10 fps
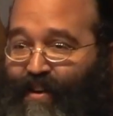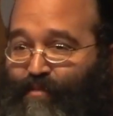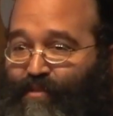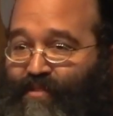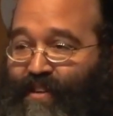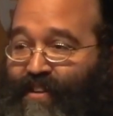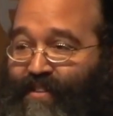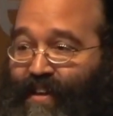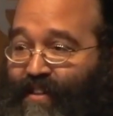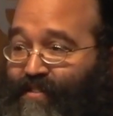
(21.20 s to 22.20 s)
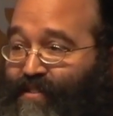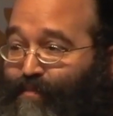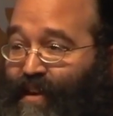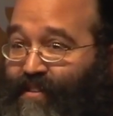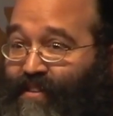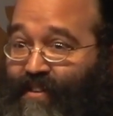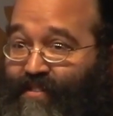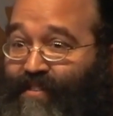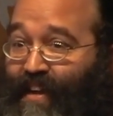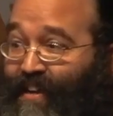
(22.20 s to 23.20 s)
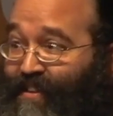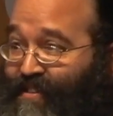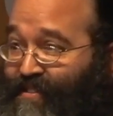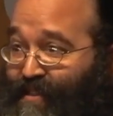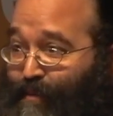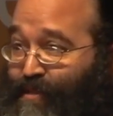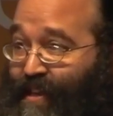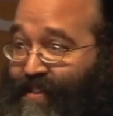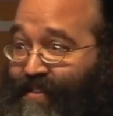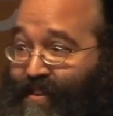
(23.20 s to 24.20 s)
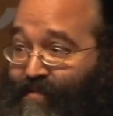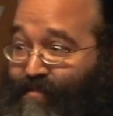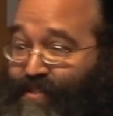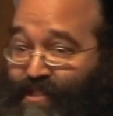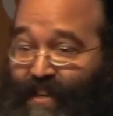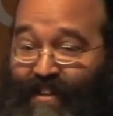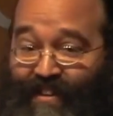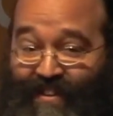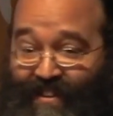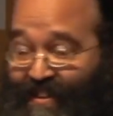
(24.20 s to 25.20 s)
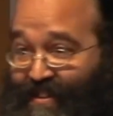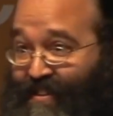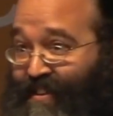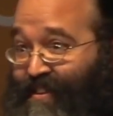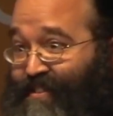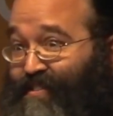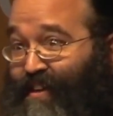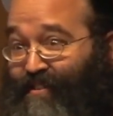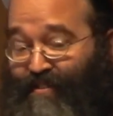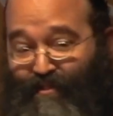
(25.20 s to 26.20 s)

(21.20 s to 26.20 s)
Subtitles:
who's going to tell us about a scandalous subject of cheating in cellular